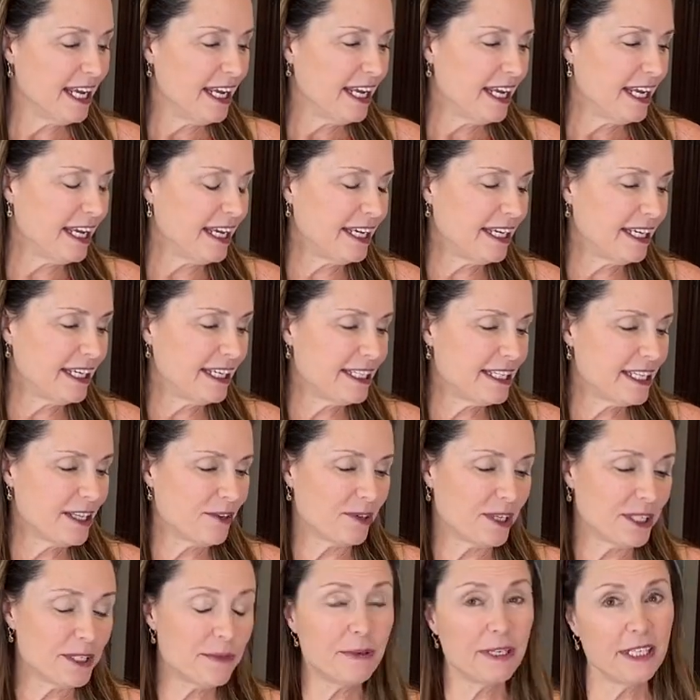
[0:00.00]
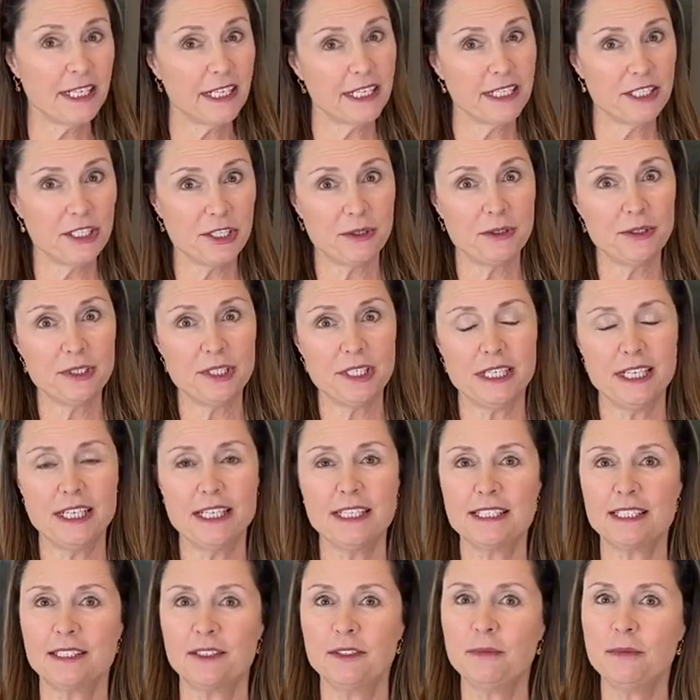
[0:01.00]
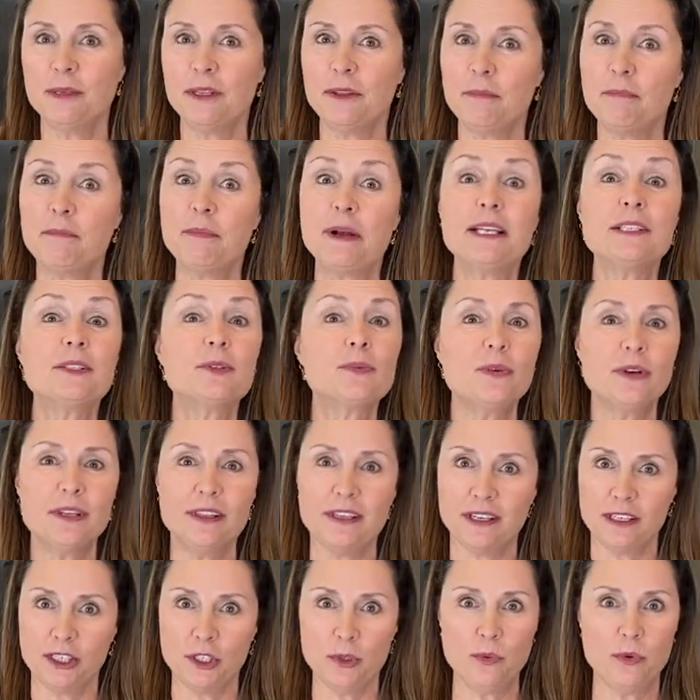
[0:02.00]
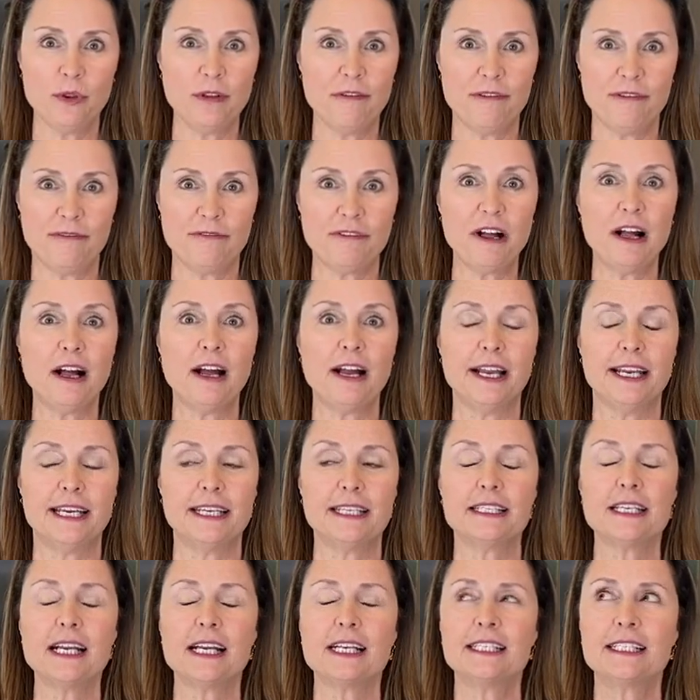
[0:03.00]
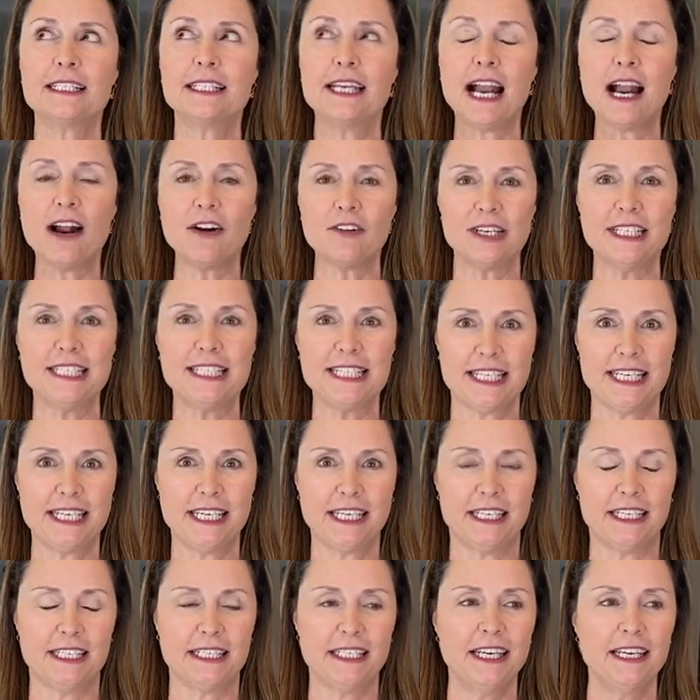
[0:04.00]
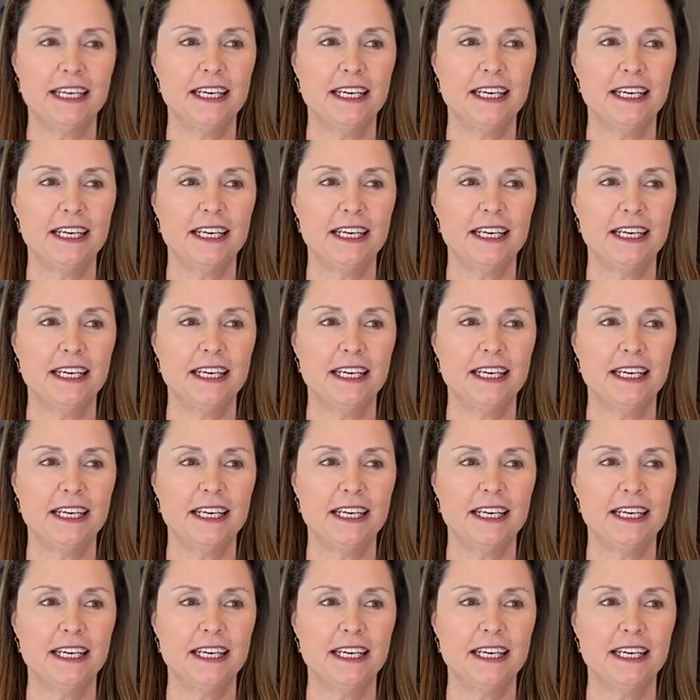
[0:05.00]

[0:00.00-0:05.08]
and the recipe that I show you today is going to be the best one that you will find, guaranteed.